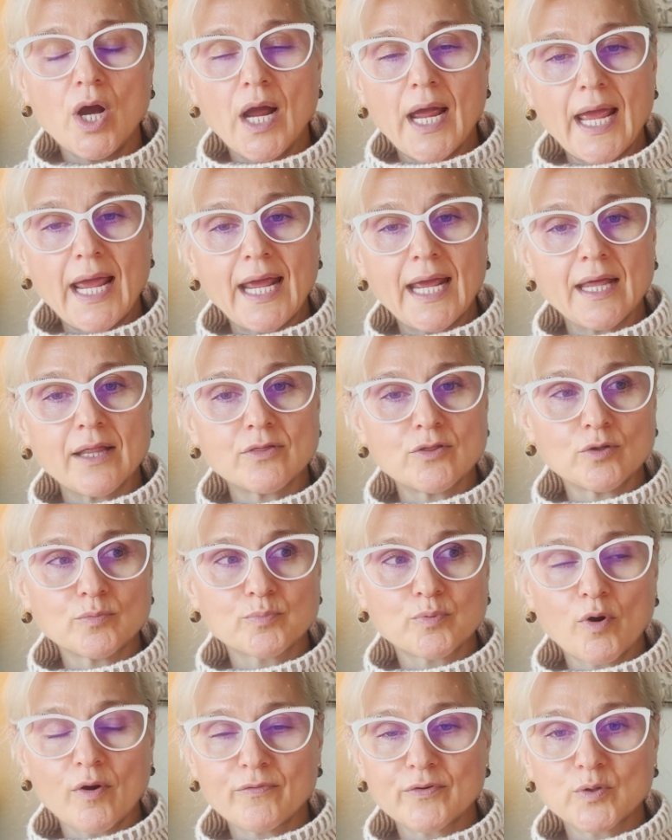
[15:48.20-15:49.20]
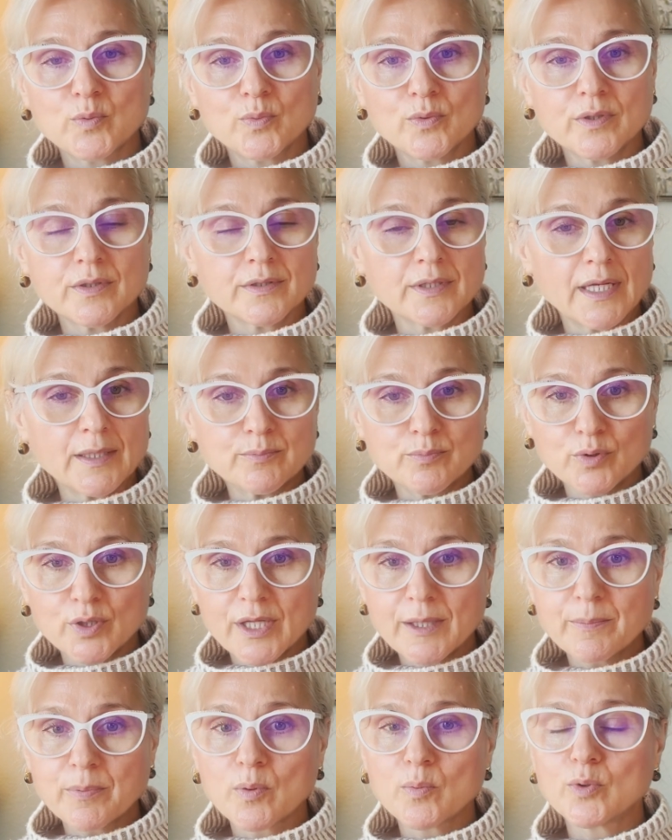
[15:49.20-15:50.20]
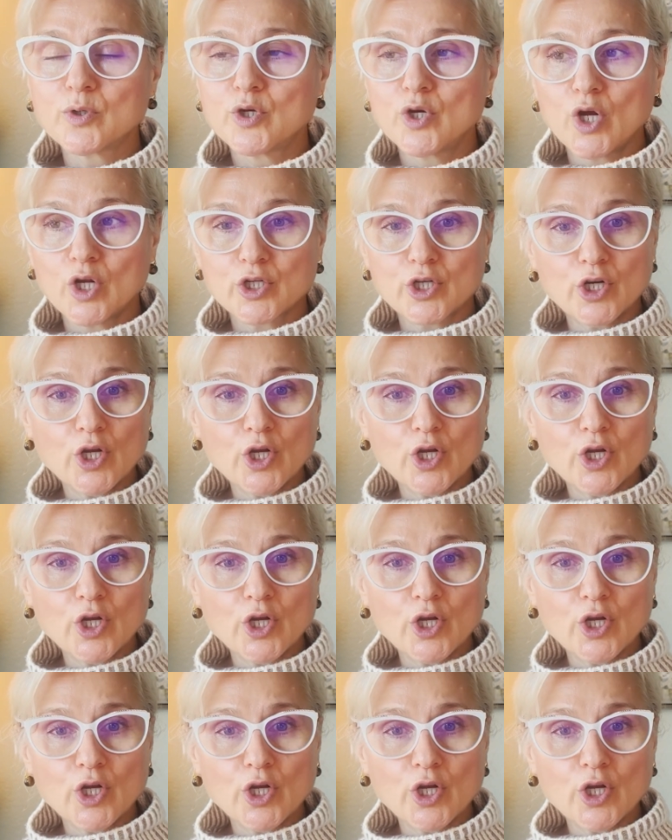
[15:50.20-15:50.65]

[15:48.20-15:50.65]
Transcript: And nonprofit and bookkeeper would not